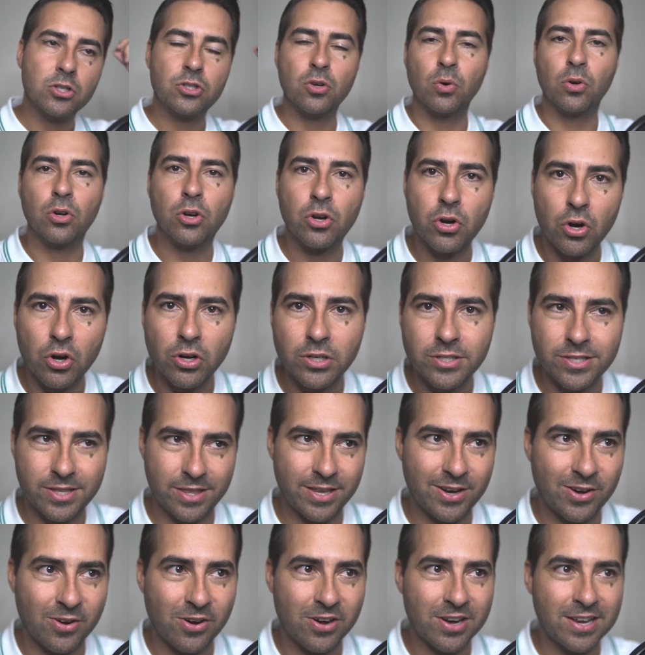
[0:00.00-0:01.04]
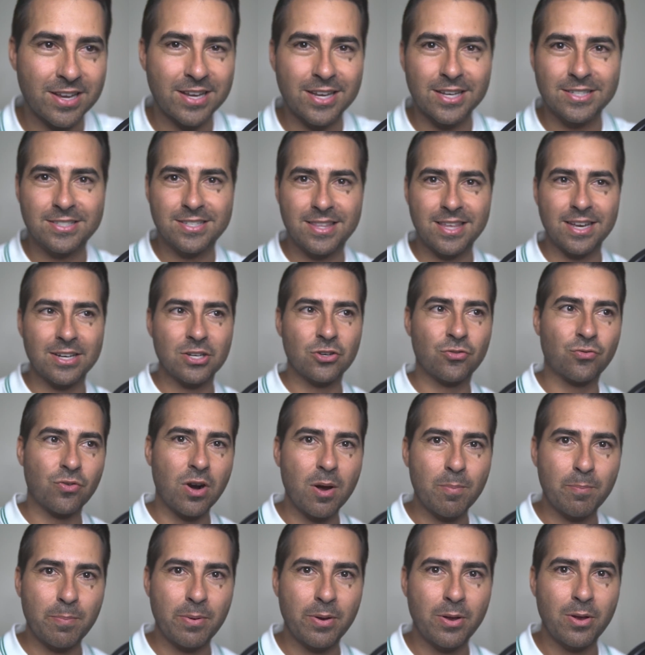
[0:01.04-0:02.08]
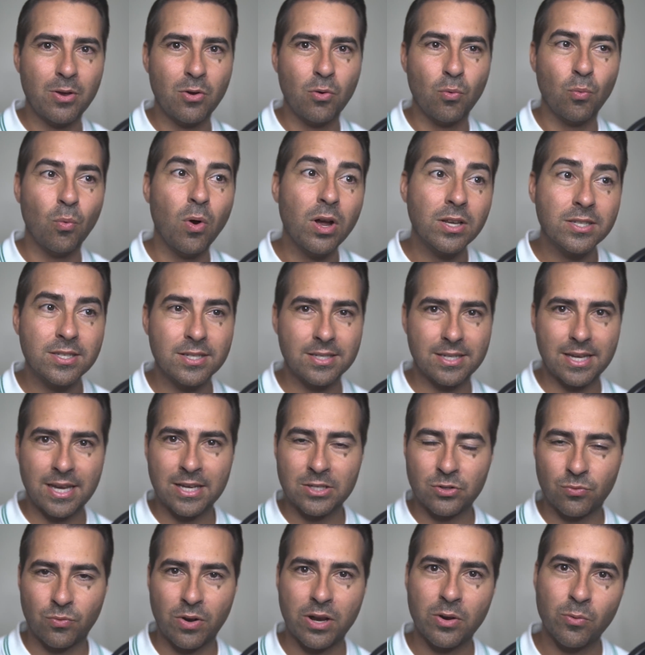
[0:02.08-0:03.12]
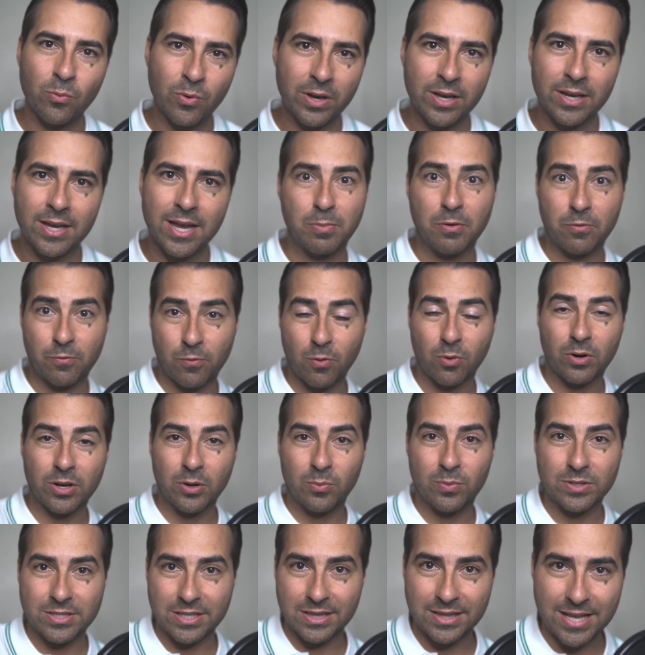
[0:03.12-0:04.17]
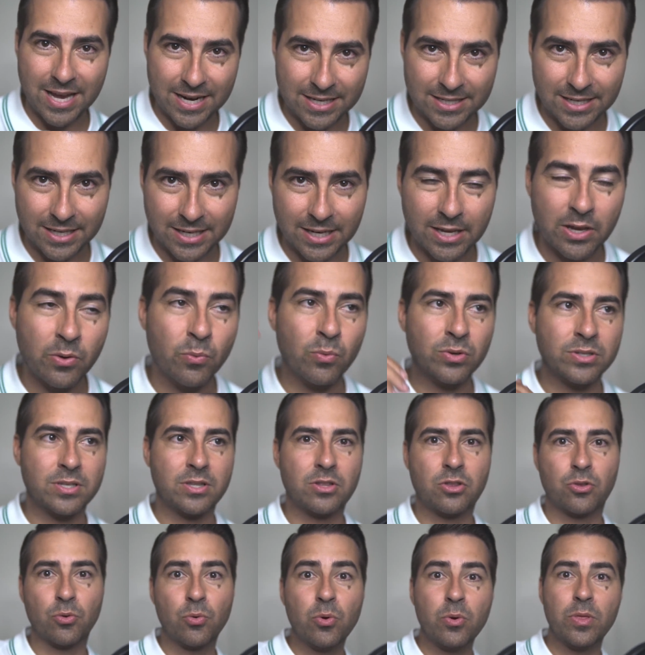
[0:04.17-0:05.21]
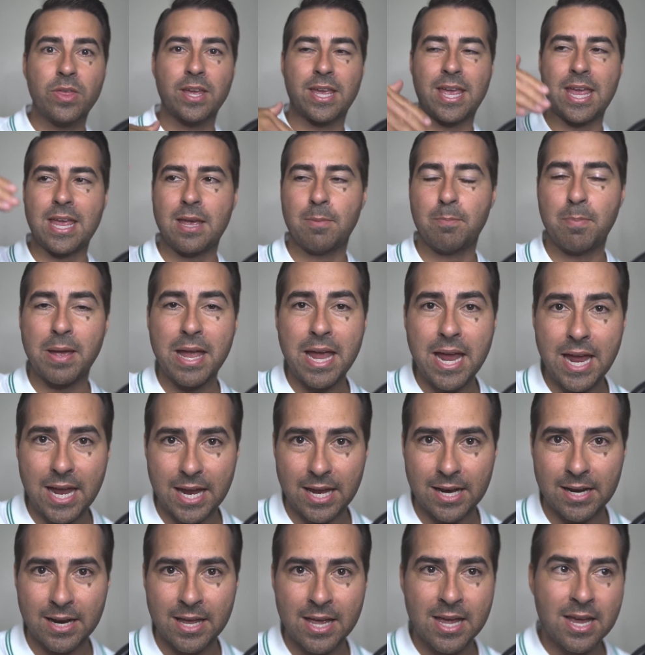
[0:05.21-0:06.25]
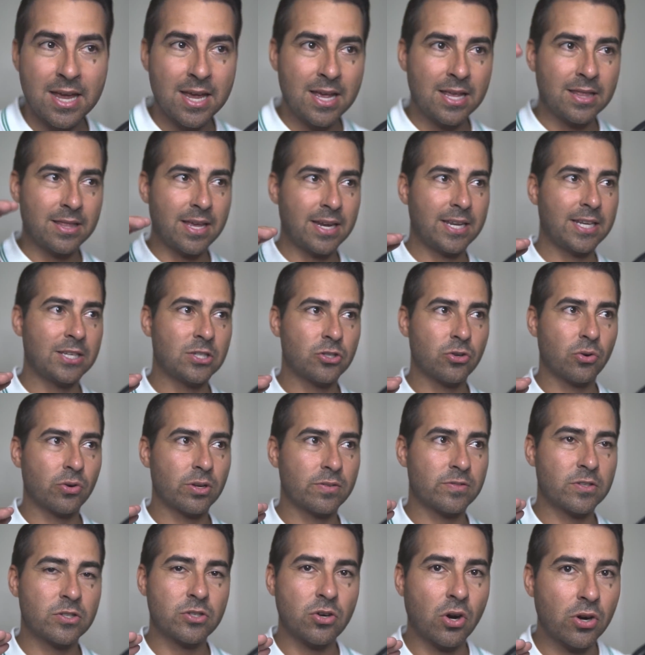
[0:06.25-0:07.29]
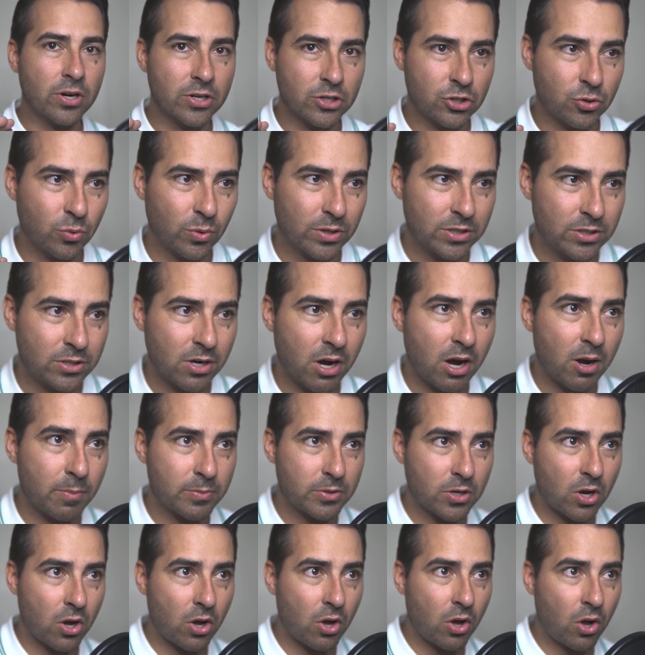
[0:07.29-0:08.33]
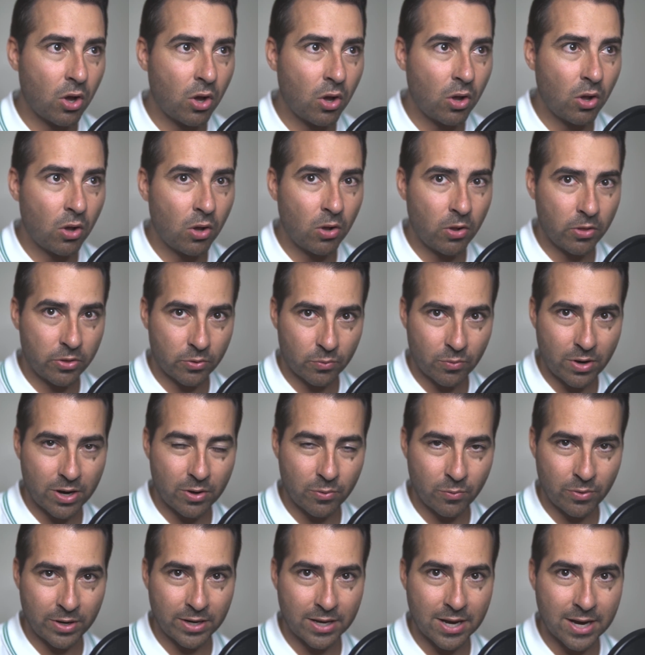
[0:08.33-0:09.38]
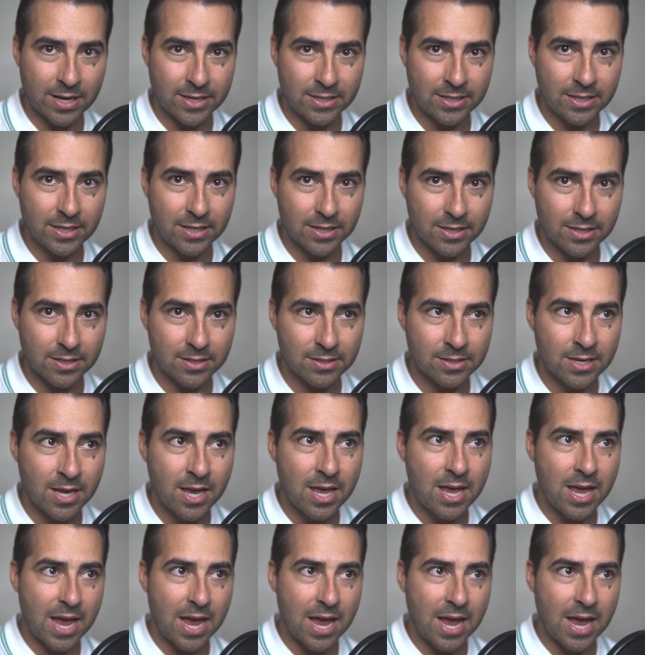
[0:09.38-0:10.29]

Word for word: So Kurt's theory is that Trump wasn't as right wing before he was elected. It was through the campaign that he sort of started to adopt all the right wing ideas,